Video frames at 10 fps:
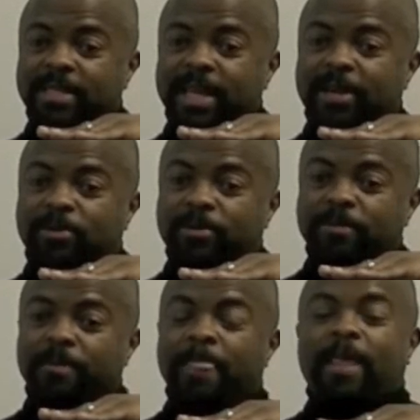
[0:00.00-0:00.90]
down.
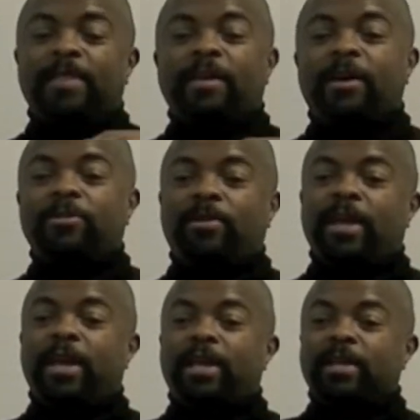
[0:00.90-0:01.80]
And the other
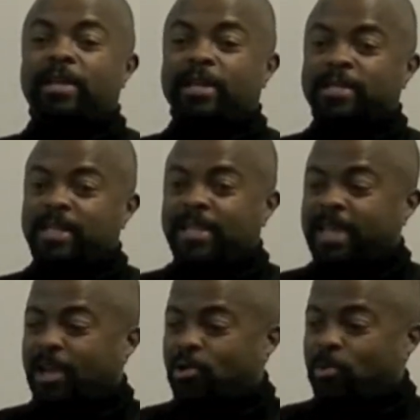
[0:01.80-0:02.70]
hand is like
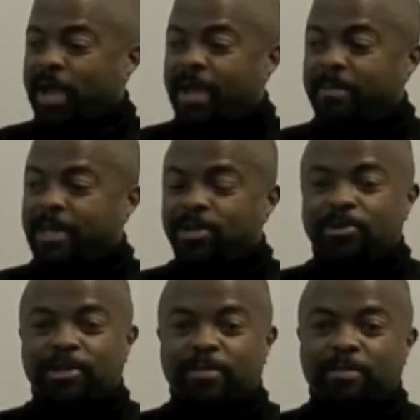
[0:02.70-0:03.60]
that grab that you
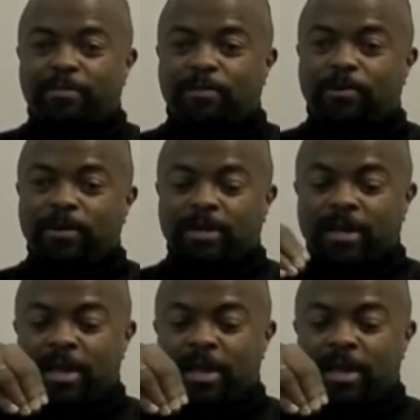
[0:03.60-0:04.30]
did before.